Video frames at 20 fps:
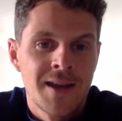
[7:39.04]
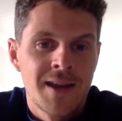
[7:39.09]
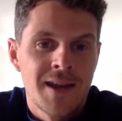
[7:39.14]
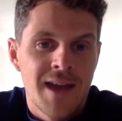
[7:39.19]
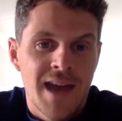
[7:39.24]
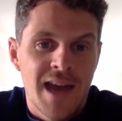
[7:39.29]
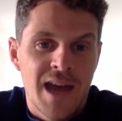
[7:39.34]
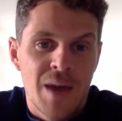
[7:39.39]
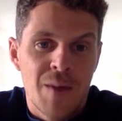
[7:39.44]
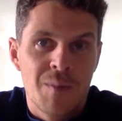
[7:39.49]

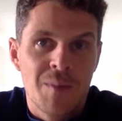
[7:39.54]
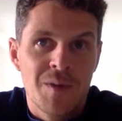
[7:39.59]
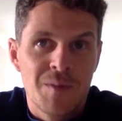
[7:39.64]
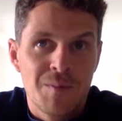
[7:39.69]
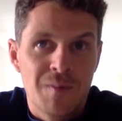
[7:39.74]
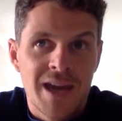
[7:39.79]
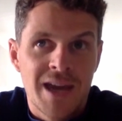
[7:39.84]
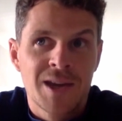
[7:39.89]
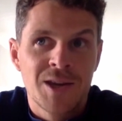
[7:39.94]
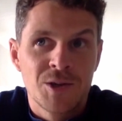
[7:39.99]
and
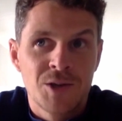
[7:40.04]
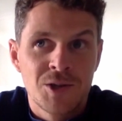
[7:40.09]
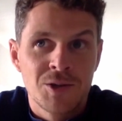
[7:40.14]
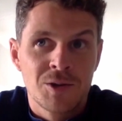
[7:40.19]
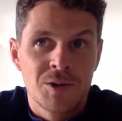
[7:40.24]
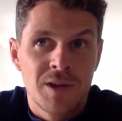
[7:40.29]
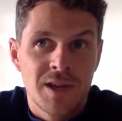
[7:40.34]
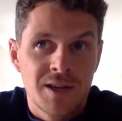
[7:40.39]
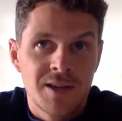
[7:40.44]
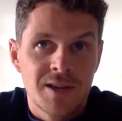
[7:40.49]
making
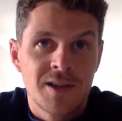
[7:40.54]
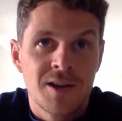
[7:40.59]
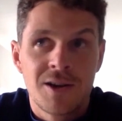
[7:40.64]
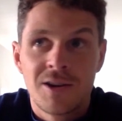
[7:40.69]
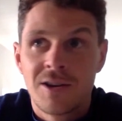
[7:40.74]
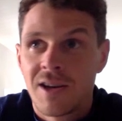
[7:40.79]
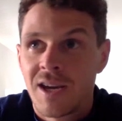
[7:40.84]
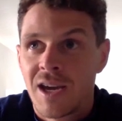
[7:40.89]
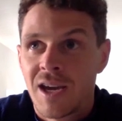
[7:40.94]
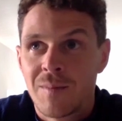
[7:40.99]
sure that
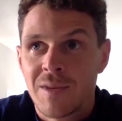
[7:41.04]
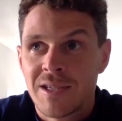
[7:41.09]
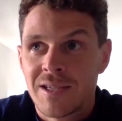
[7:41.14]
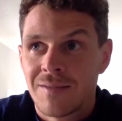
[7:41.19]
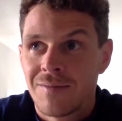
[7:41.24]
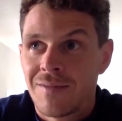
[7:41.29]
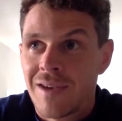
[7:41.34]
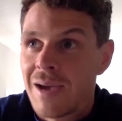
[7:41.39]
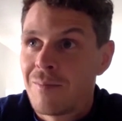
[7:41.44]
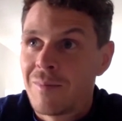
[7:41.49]
you come as
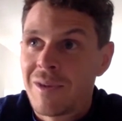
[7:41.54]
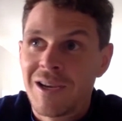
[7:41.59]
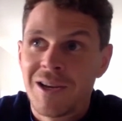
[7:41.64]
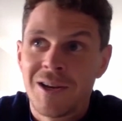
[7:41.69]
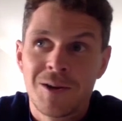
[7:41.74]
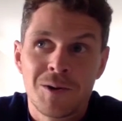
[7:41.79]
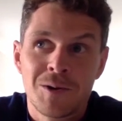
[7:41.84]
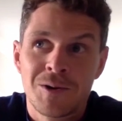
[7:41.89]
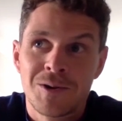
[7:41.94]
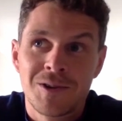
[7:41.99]
a
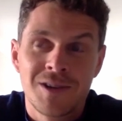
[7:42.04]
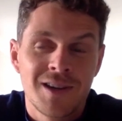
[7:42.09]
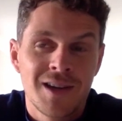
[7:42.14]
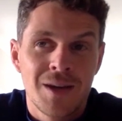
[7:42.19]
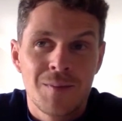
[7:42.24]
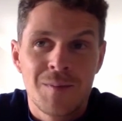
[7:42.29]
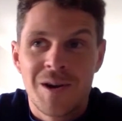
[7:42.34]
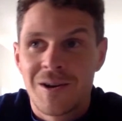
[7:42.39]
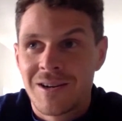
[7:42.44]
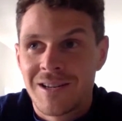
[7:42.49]
family, or you
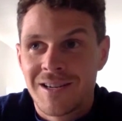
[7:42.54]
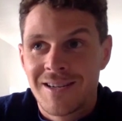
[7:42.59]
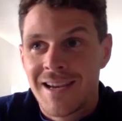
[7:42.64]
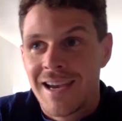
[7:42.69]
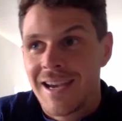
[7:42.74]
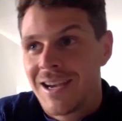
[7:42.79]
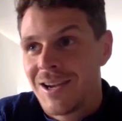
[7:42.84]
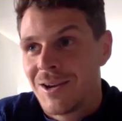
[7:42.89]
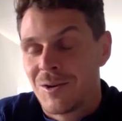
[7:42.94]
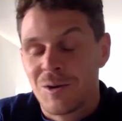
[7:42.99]
come in on a
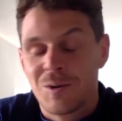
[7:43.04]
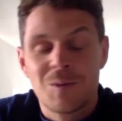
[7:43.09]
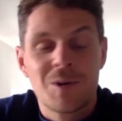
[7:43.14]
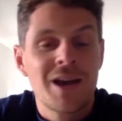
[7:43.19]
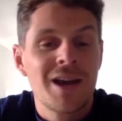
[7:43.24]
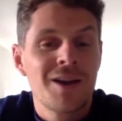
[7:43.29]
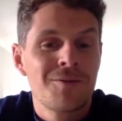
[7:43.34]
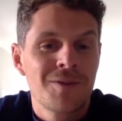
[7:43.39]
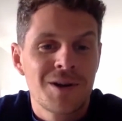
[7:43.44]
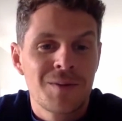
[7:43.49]
date, or
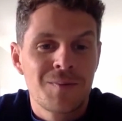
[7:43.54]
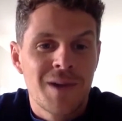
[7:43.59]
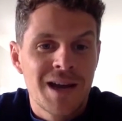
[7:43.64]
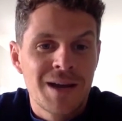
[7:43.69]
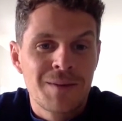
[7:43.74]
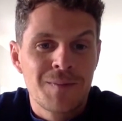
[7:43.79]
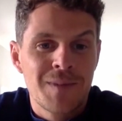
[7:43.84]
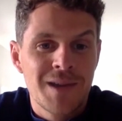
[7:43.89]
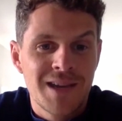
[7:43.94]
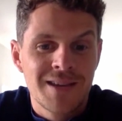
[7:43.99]
whatever it
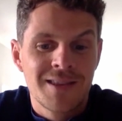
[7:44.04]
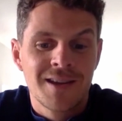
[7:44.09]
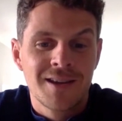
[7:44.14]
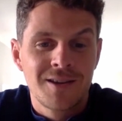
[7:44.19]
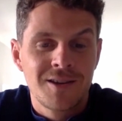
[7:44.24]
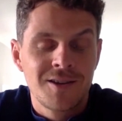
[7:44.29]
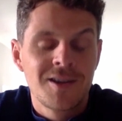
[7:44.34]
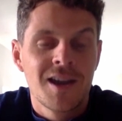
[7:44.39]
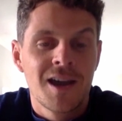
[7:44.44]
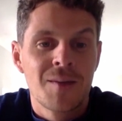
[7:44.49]
might be, that
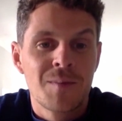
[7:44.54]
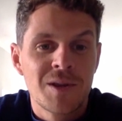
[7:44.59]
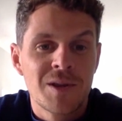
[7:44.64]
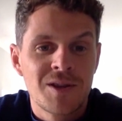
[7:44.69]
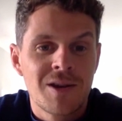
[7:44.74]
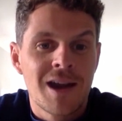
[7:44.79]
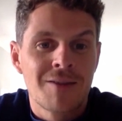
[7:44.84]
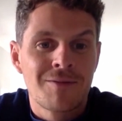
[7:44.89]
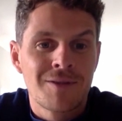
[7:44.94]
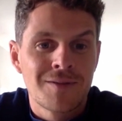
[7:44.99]
you come and
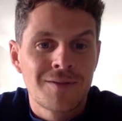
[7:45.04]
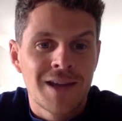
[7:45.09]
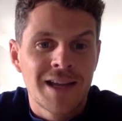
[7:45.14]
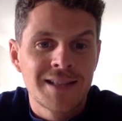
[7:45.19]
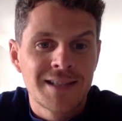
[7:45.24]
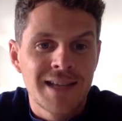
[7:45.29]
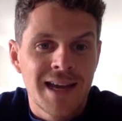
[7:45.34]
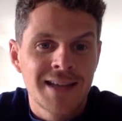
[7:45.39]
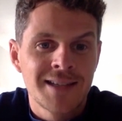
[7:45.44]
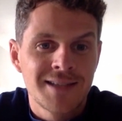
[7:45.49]
you have a
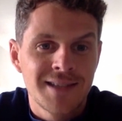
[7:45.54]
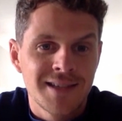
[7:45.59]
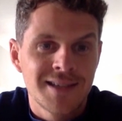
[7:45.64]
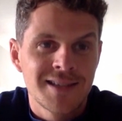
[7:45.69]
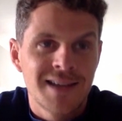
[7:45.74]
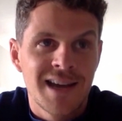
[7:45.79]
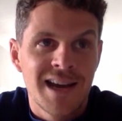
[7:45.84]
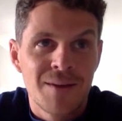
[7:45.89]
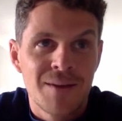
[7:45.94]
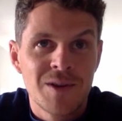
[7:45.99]
fantastic
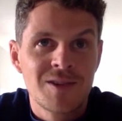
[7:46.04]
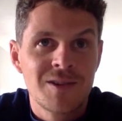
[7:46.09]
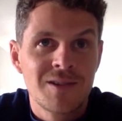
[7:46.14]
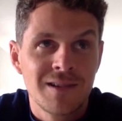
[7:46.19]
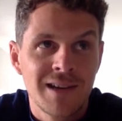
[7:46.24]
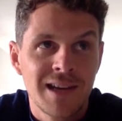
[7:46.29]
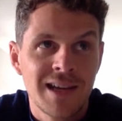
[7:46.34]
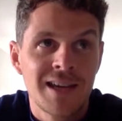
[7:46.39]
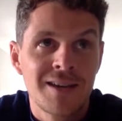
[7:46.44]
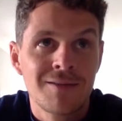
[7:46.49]
time and
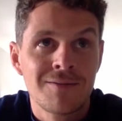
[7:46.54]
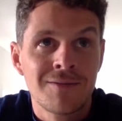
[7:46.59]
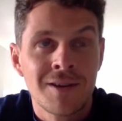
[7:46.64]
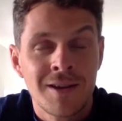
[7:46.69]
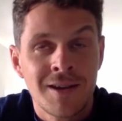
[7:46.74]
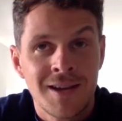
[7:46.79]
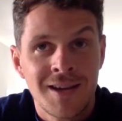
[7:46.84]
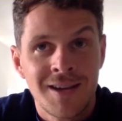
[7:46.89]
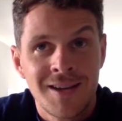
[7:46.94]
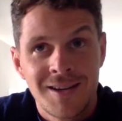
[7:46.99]
you leave,
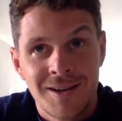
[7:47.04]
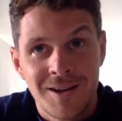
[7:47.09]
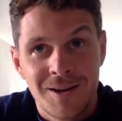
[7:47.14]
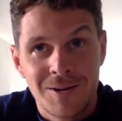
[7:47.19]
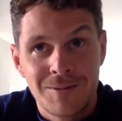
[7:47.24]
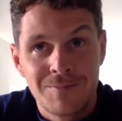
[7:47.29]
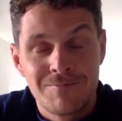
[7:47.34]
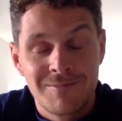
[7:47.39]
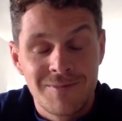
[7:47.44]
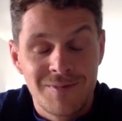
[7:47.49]

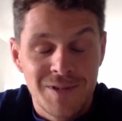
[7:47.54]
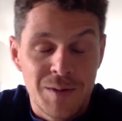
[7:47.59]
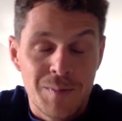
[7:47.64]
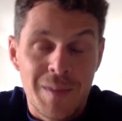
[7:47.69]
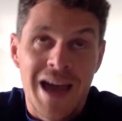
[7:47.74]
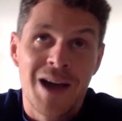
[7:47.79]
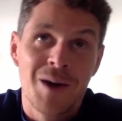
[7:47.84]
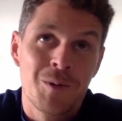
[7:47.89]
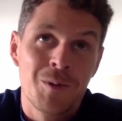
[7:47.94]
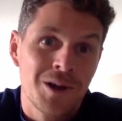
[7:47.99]
no
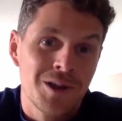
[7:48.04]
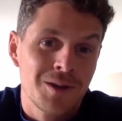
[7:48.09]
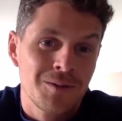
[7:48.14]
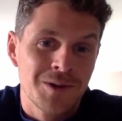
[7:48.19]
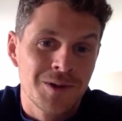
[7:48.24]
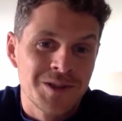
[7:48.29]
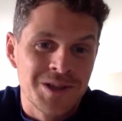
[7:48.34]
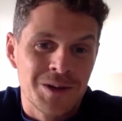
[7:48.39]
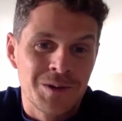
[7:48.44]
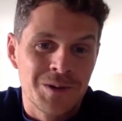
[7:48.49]
matter what the
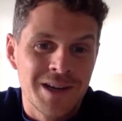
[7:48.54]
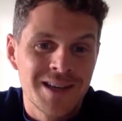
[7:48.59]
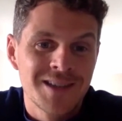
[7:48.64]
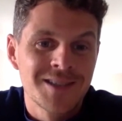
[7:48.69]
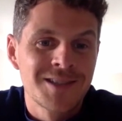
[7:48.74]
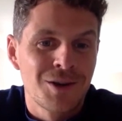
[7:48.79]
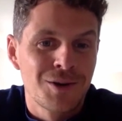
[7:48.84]
result is.